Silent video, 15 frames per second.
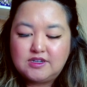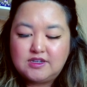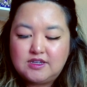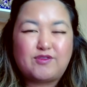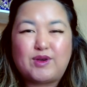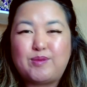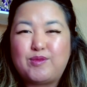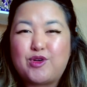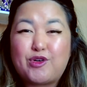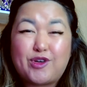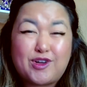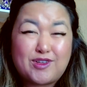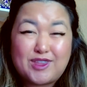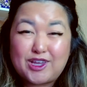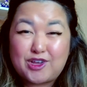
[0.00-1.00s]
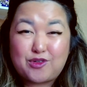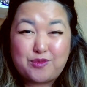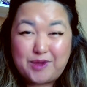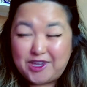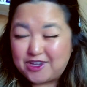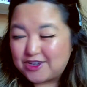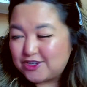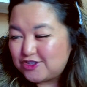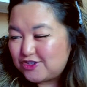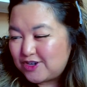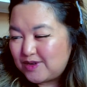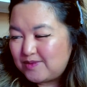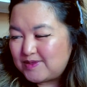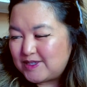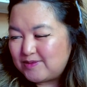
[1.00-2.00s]
If I'm going on like a weekend
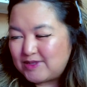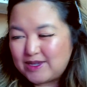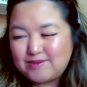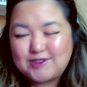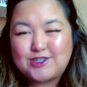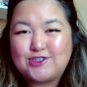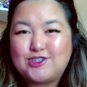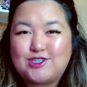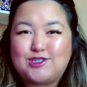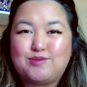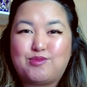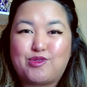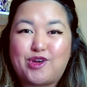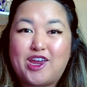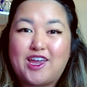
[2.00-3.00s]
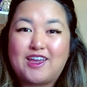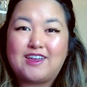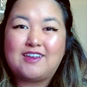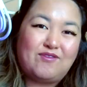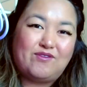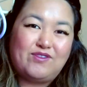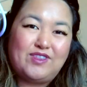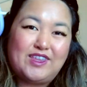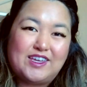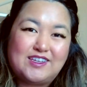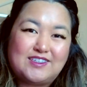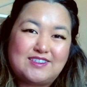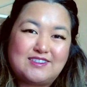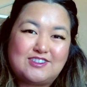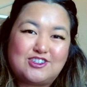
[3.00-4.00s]
trip, sometimes I'll just bring
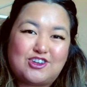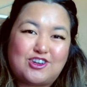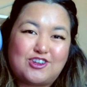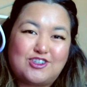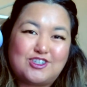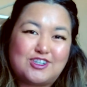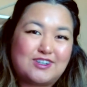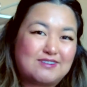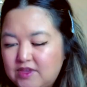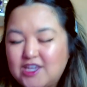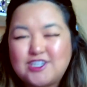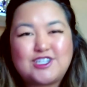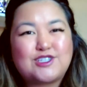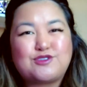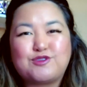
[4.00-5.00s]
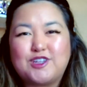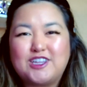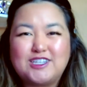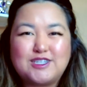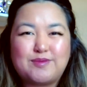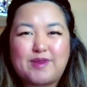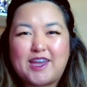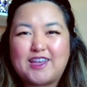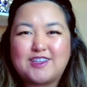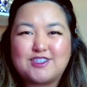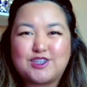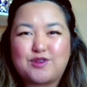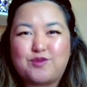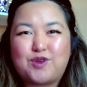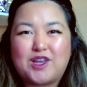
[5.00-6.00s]
this charger. It just really depends
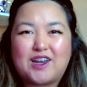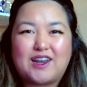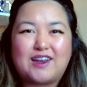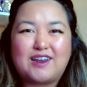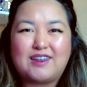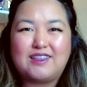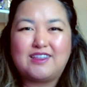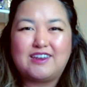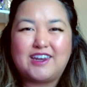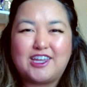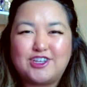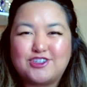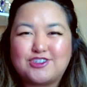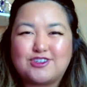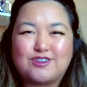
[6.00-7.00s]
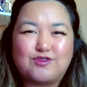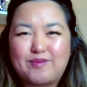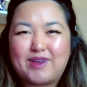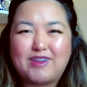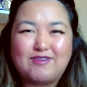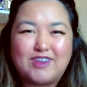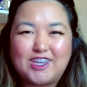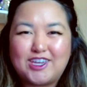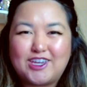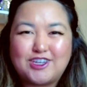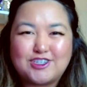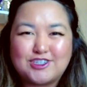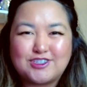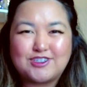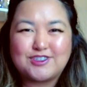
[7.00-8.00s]
on what the nature of my
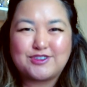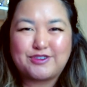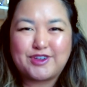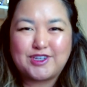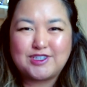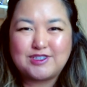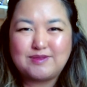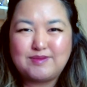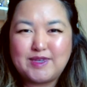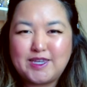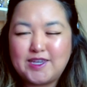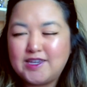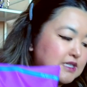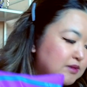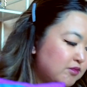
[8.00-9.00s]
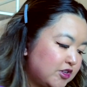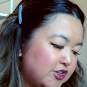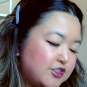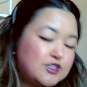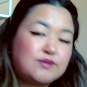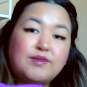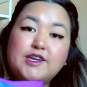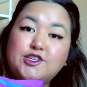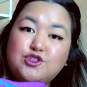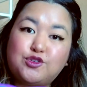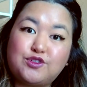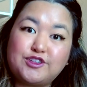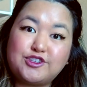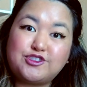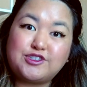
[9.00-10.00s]
vacation is going to be. Similar to my
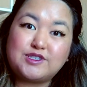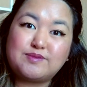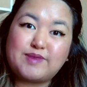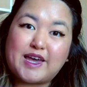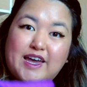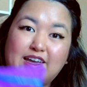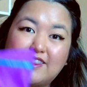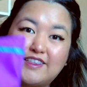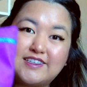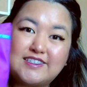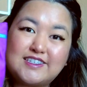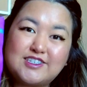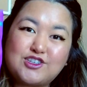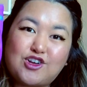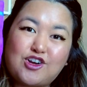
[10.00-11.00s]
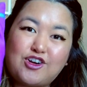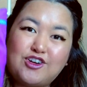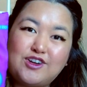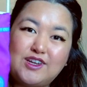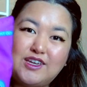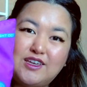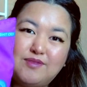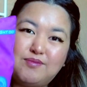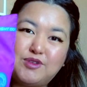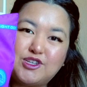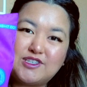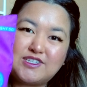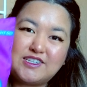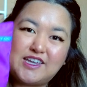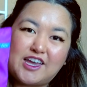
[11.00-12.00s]
toiletries bag, this is already
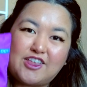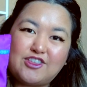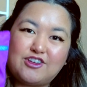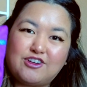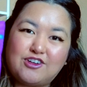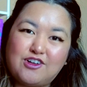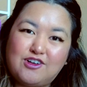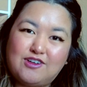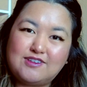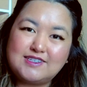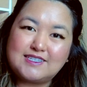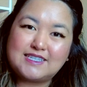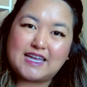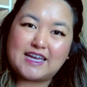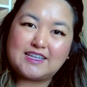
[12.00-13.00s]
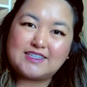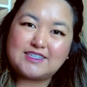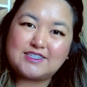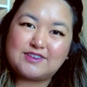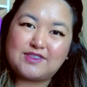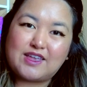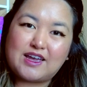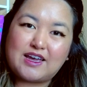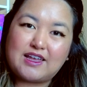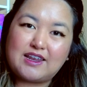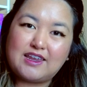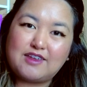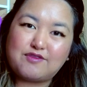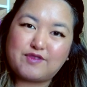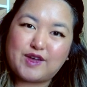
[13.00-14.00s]
put together and all set so that
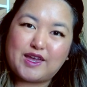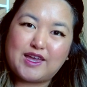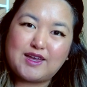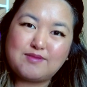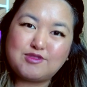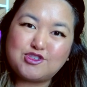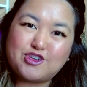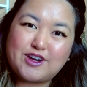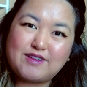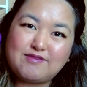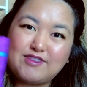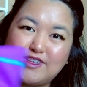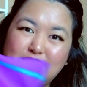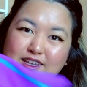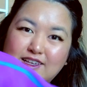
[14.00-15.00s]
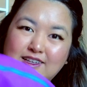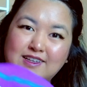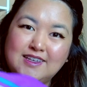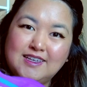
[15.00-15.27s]
if I am traveling,